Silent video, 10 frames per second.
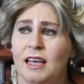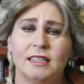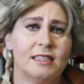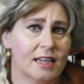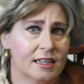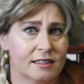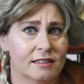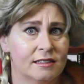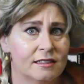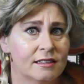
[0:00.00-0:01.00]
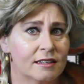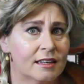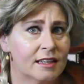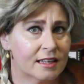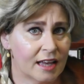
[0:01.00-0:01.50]
Indian
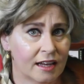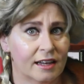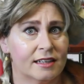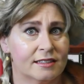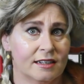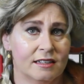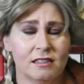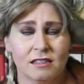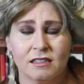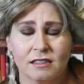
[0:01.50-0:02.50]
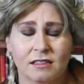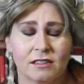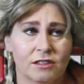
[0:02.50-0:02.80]
characters,